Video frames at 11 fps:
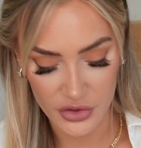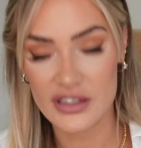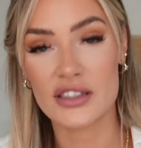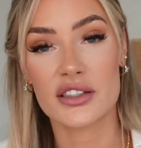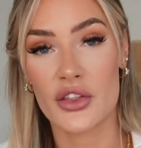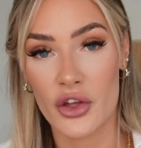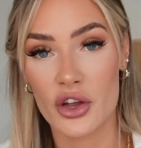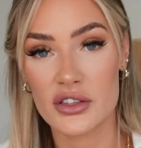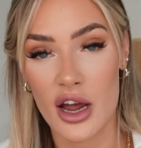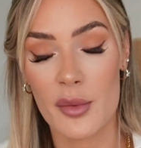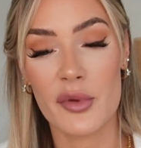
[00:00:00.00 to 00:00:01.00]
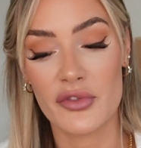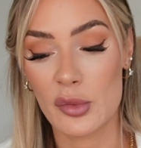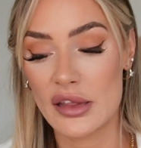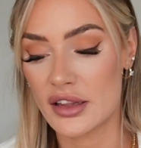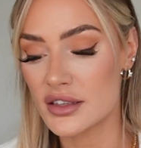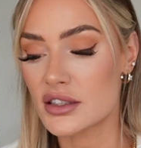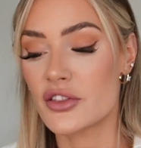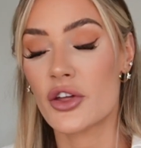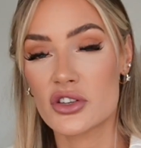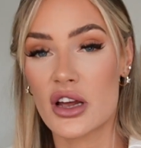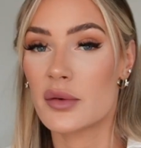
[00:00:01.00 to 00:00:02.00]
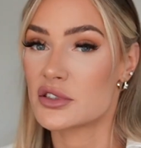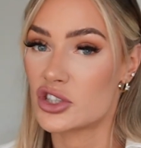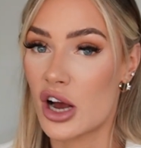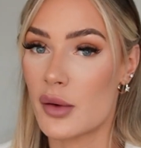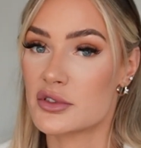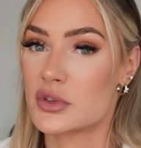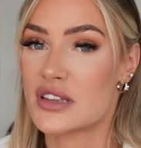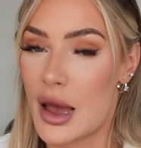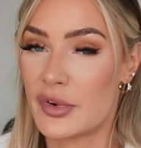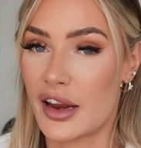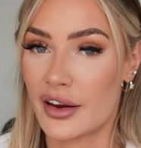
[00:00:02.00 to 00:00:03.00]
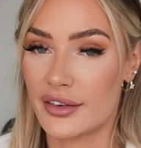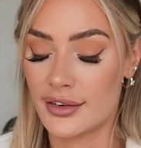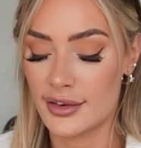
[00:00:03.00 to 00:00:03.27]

This is the third time I'm filming this, and third time's a charm, so it's happening.